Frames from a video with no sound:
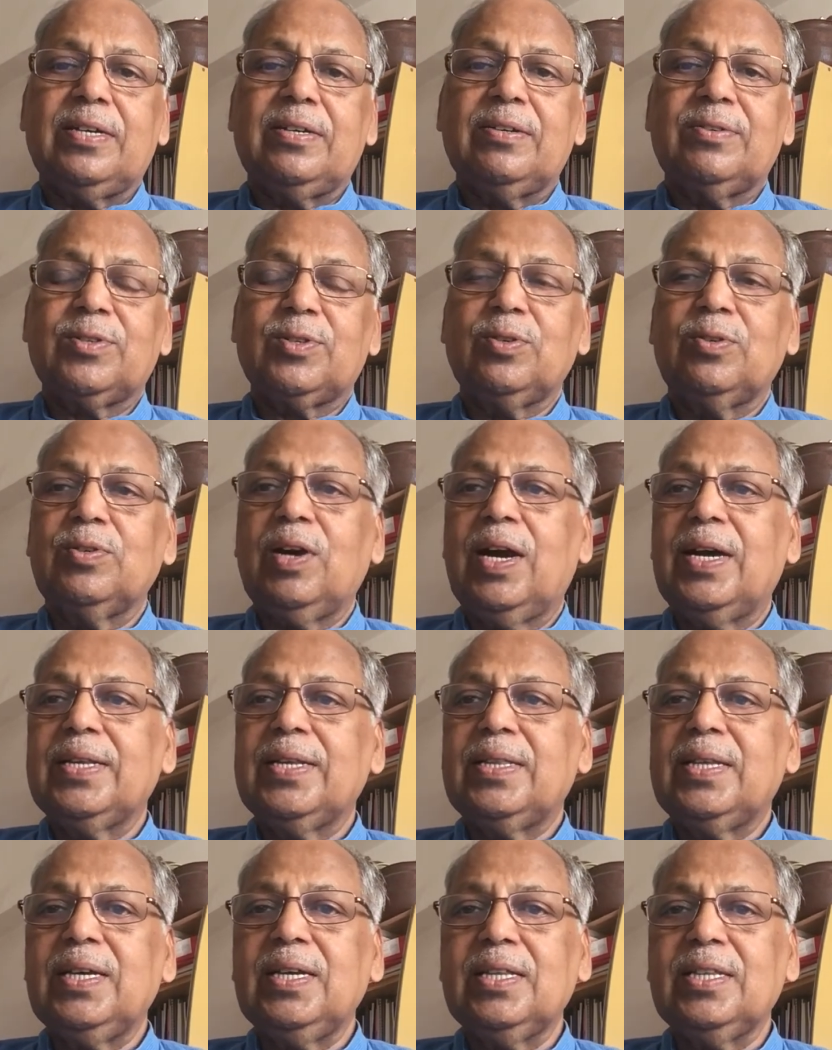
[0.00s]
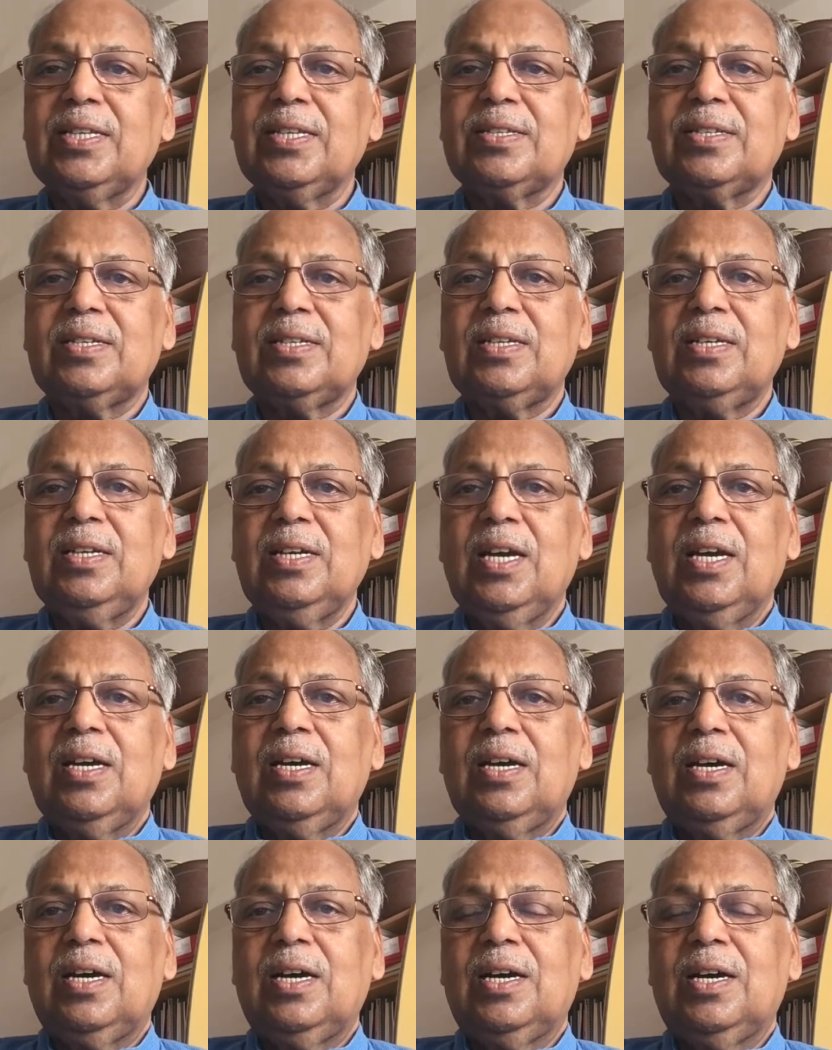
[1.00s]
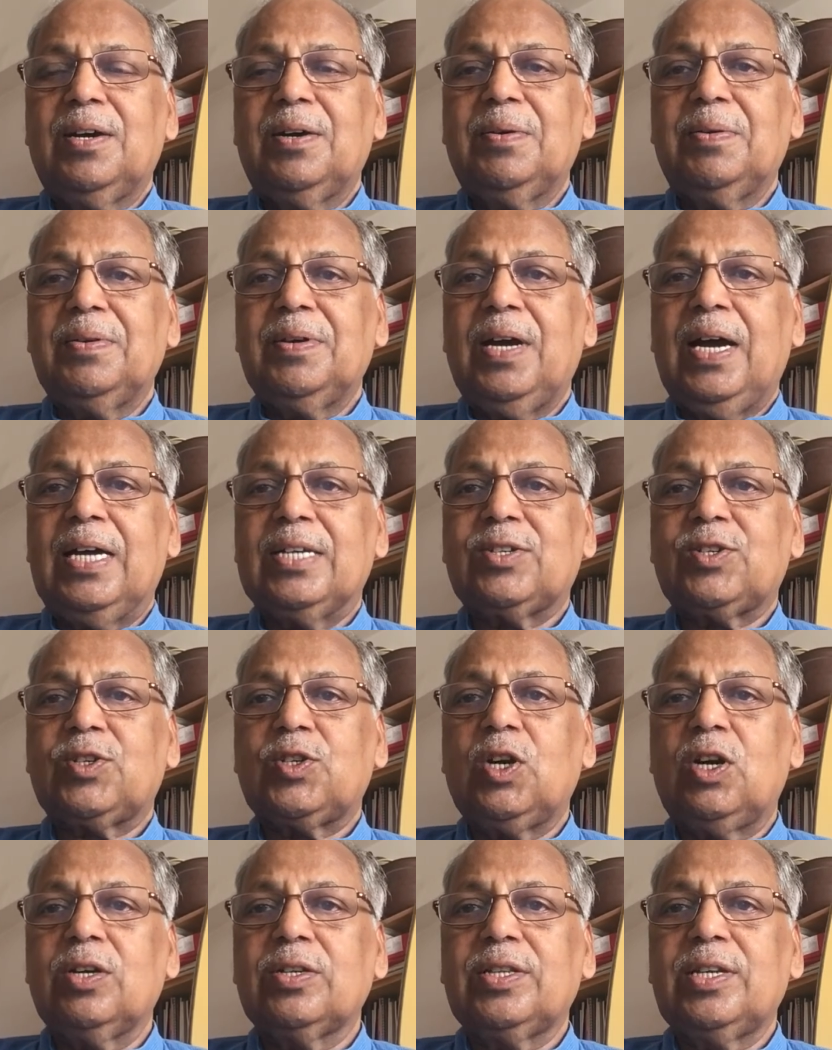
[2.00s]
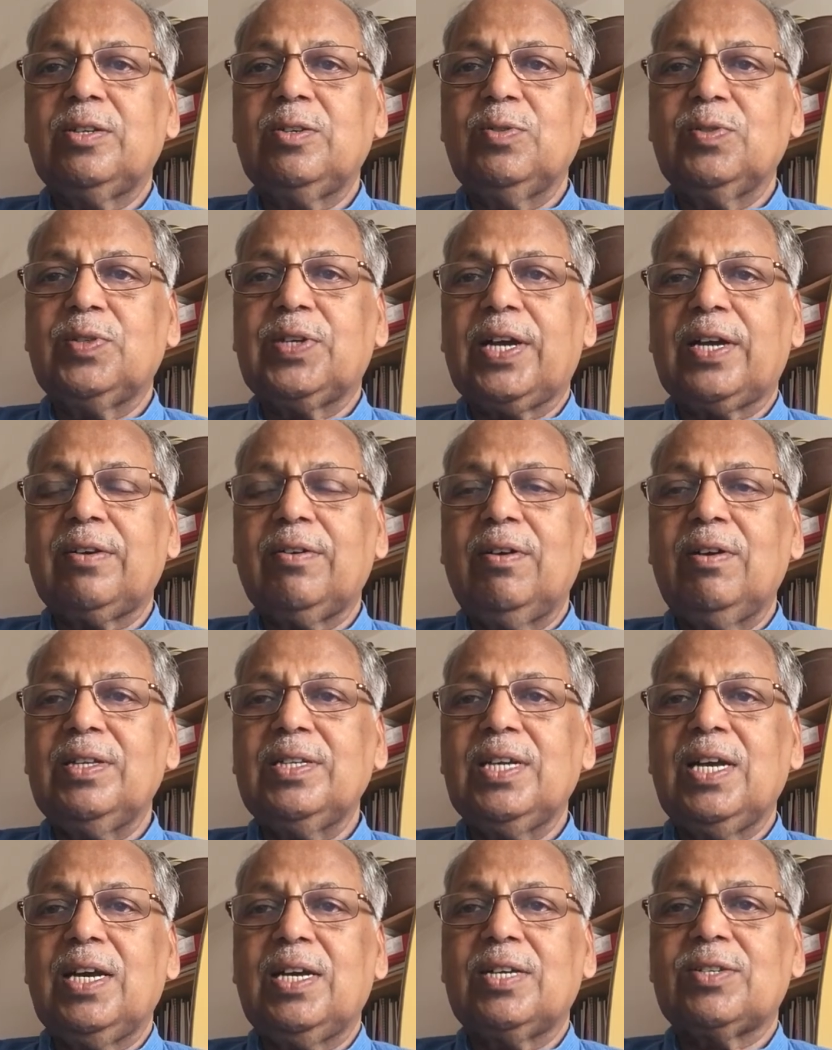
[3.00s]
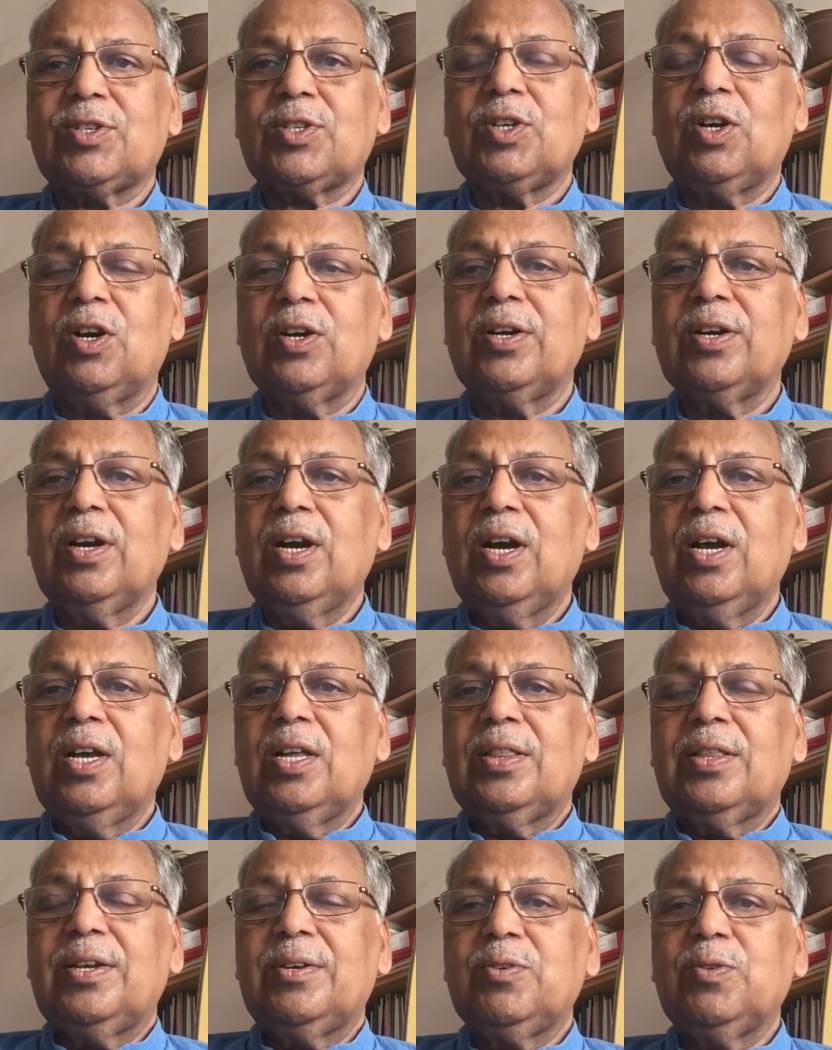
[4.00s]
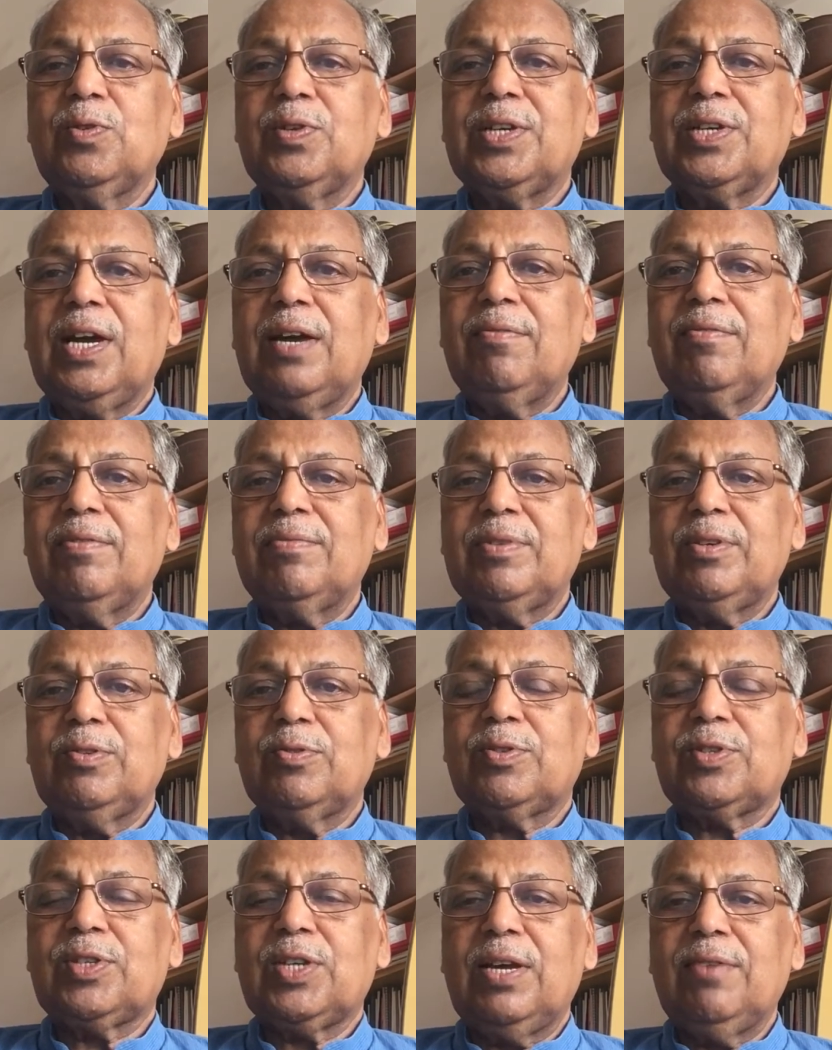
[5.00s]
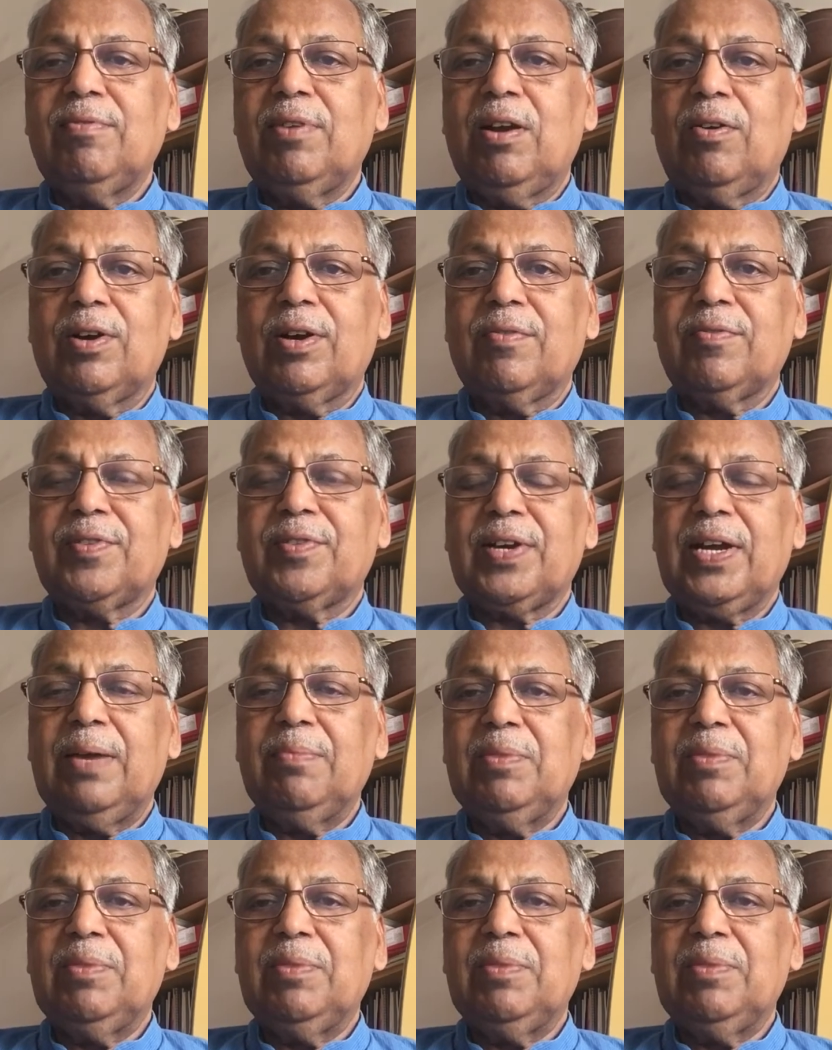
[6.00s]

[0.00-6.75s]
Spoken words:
So I think this new technology has taught that you travel, you save a lot of time.